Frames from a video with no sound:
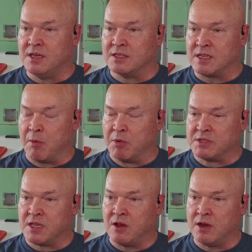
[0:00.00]
in
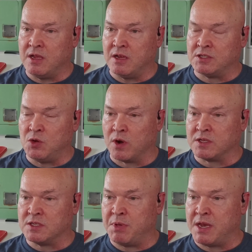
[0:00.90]
cybersecurity, and she
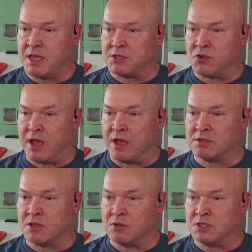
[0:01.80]
works as a pen tester now.
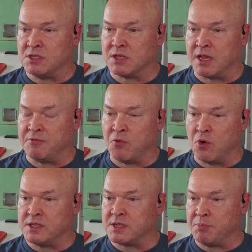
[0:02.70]
So she's like
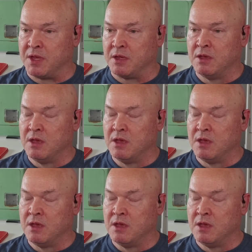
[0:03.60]
40 something